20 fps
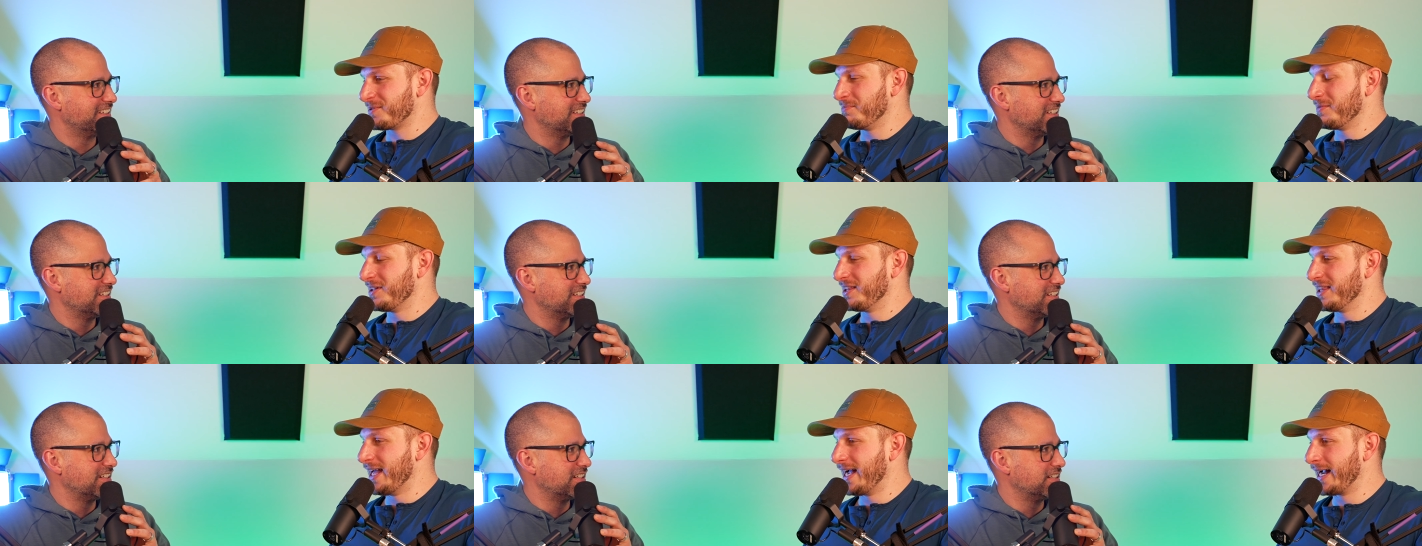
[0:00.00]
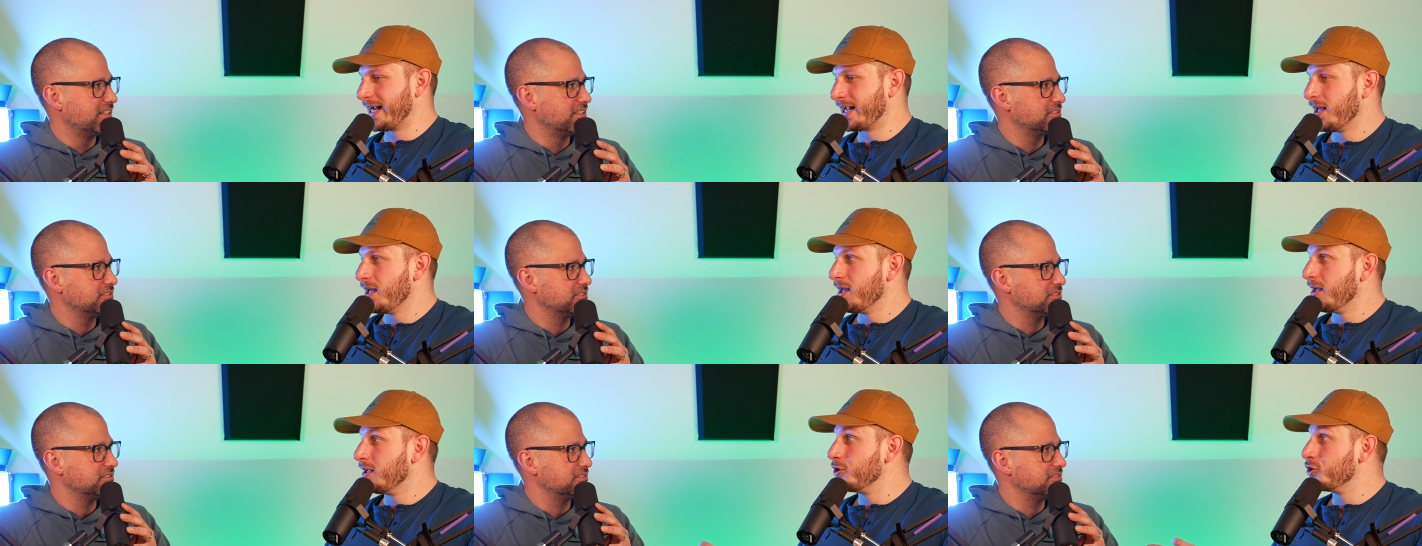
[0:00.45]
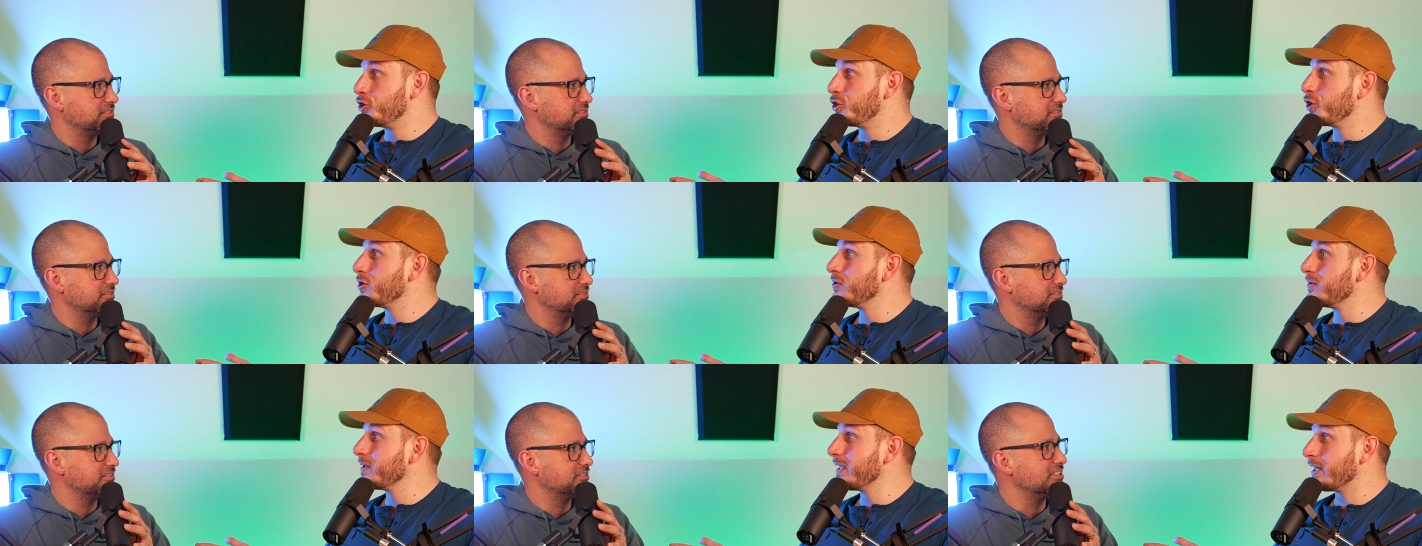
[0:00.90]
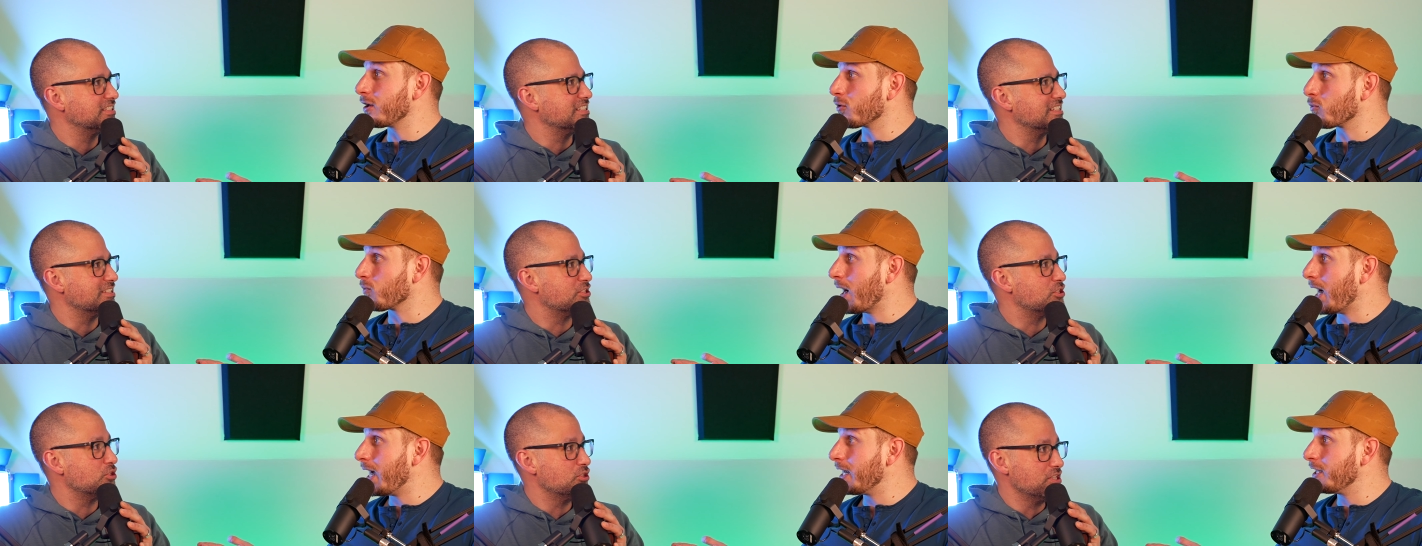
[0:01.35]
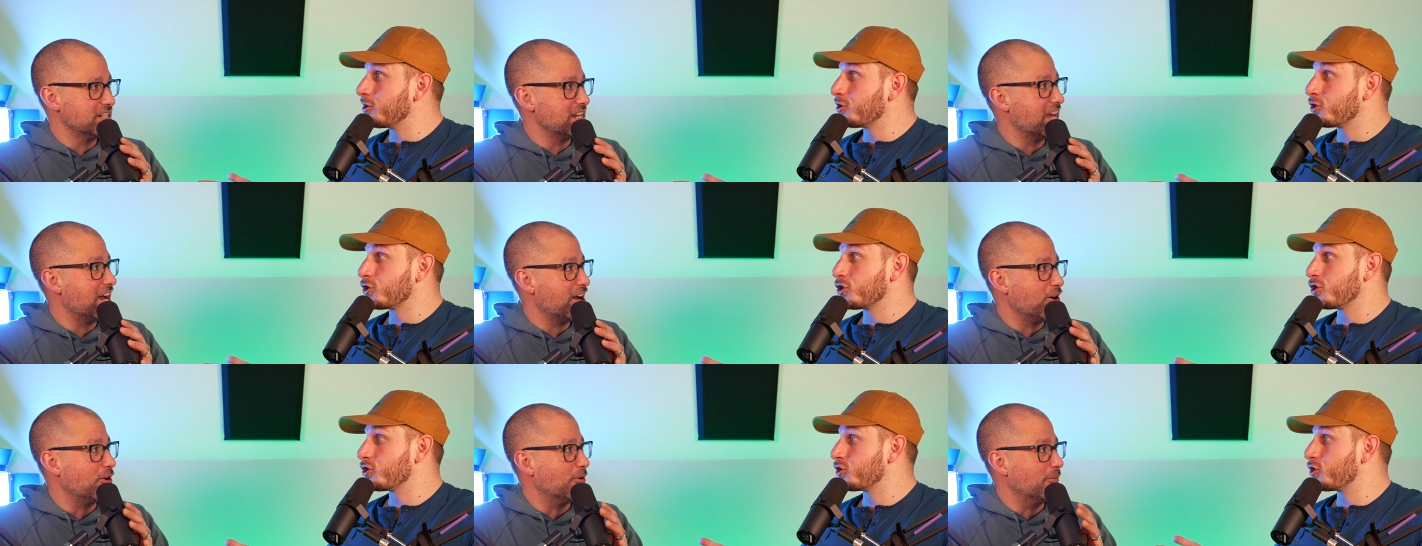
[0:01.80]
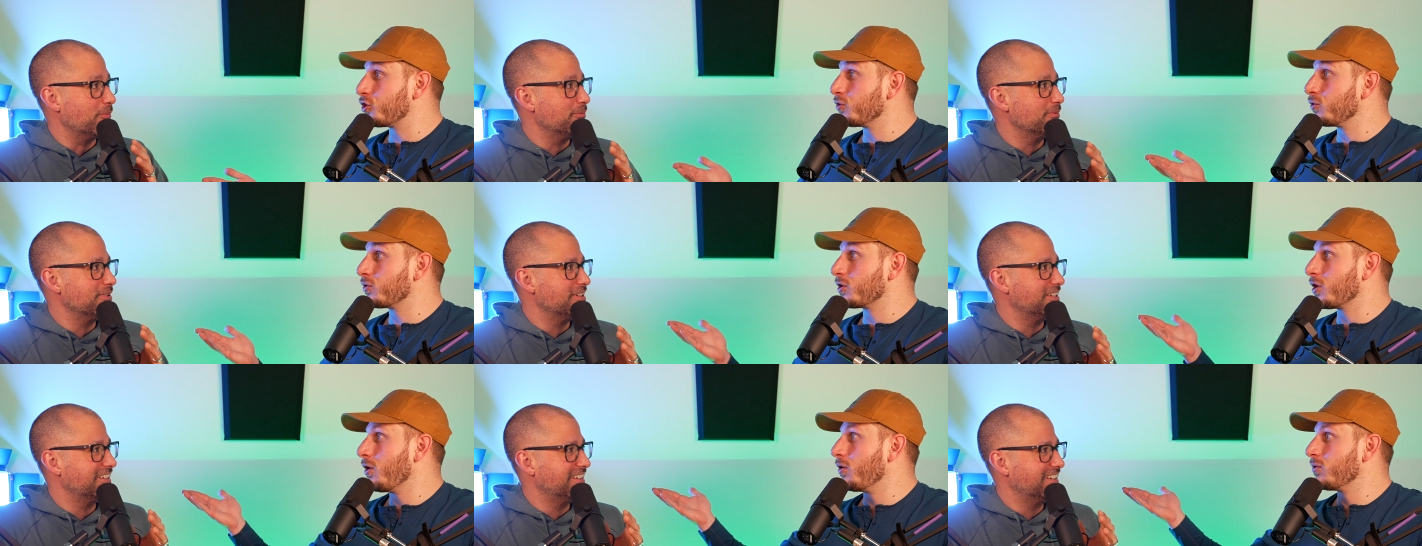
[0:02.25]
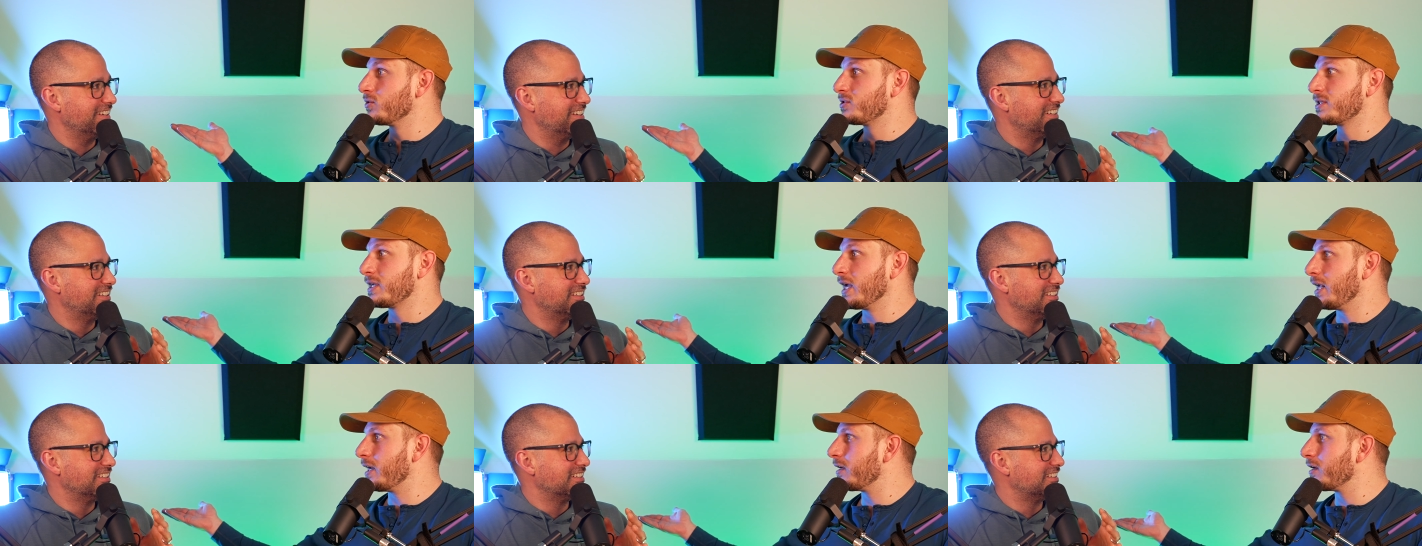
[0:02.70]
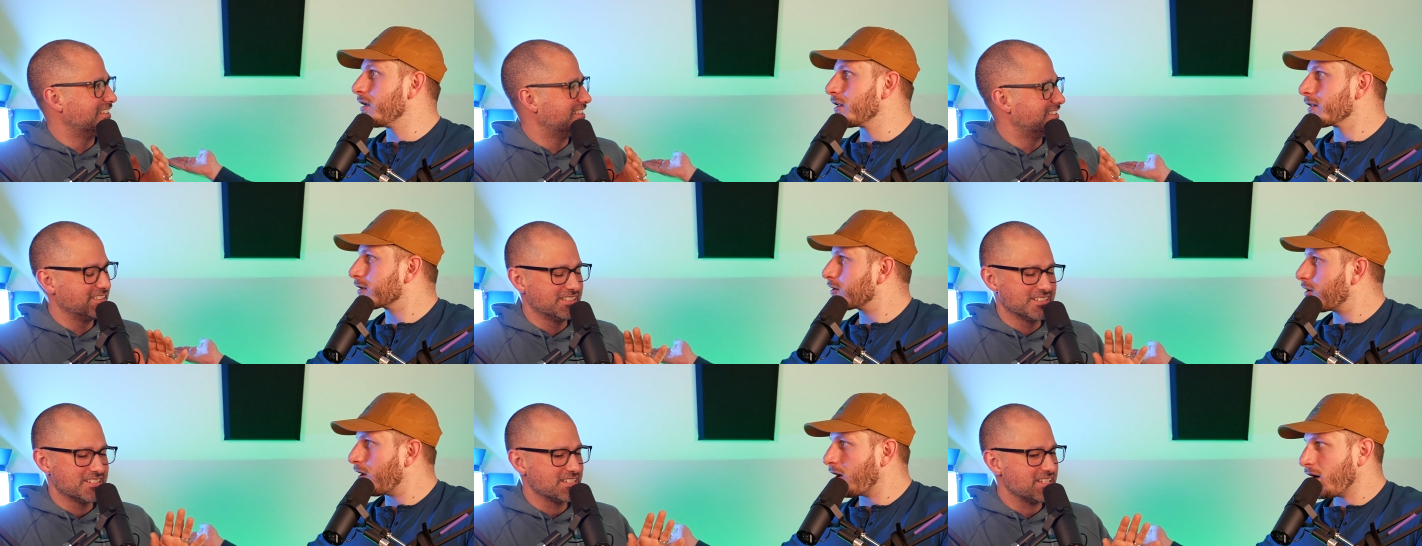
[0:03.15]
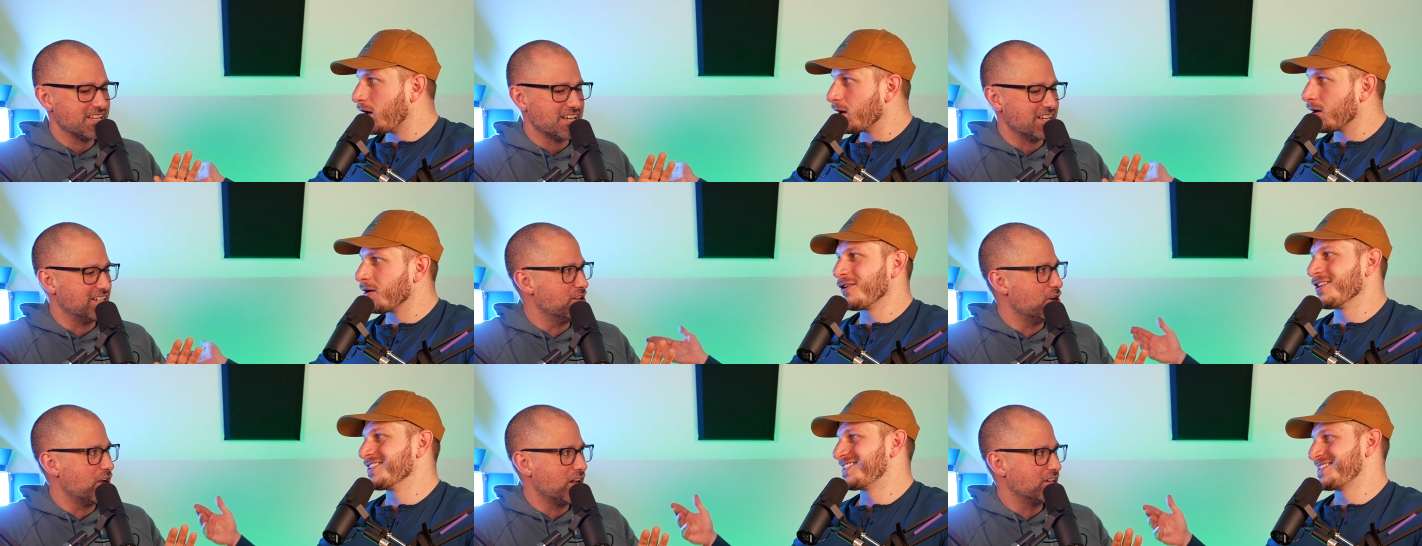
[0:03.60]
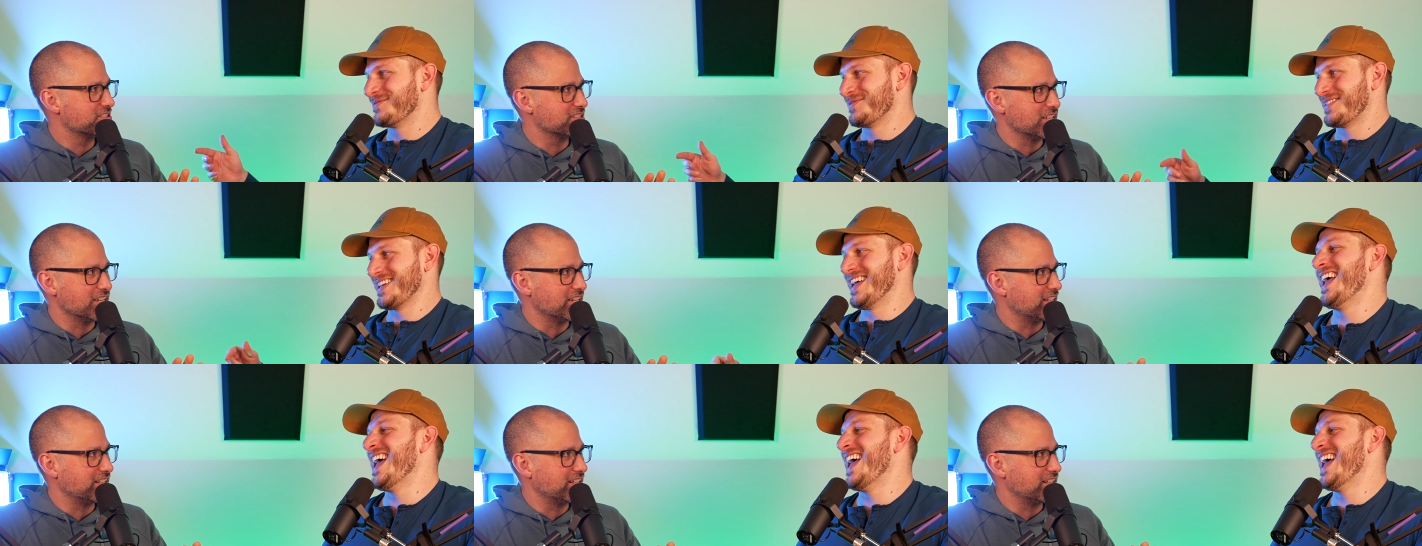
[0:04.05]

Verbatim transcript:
Speaker 1: and been like, do you need a ride? Do you need help to go get another car? Yeah, I was like,